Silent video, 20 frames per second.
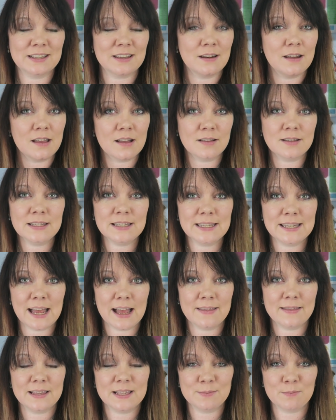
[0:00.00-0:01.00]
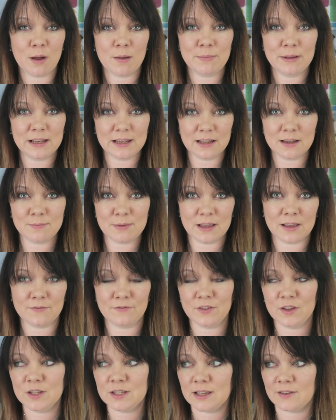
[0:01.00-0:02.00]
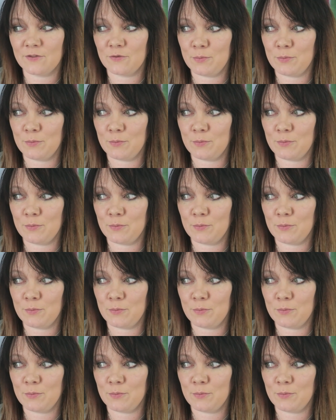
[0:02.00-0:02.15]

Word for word: And I understand this might be a little bit confusing